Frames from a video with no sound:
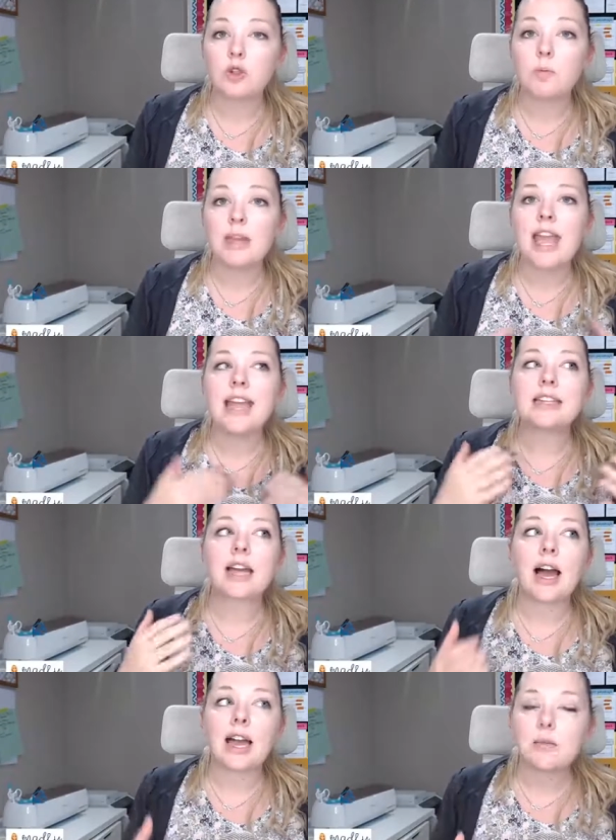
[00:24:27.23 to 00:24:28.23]
to be a
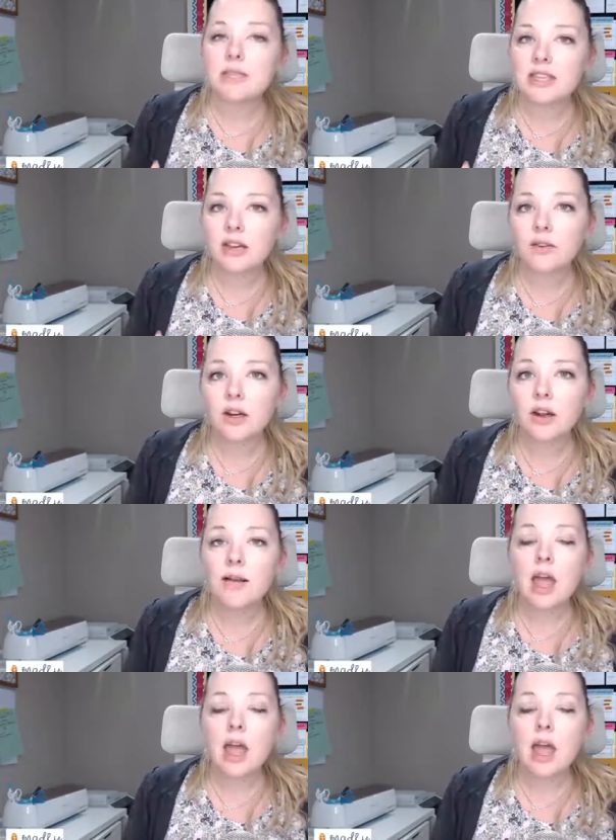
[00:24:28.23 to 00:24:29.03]
time saver